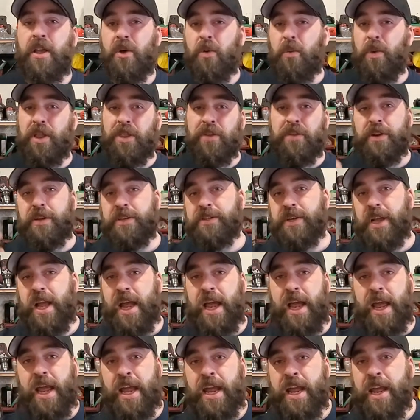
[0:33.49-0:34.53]
Whether it's
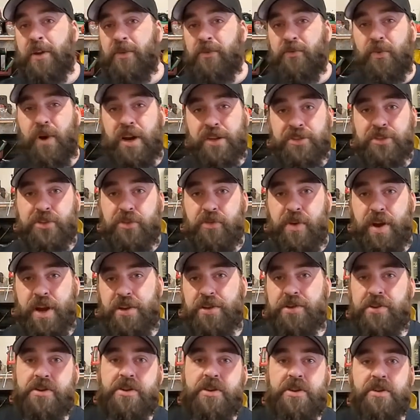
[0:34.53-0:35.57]
a
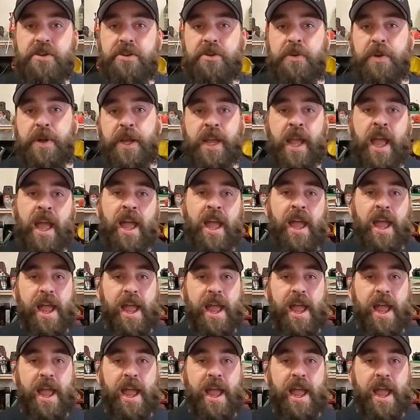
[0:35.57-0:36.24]
restoration you're doing,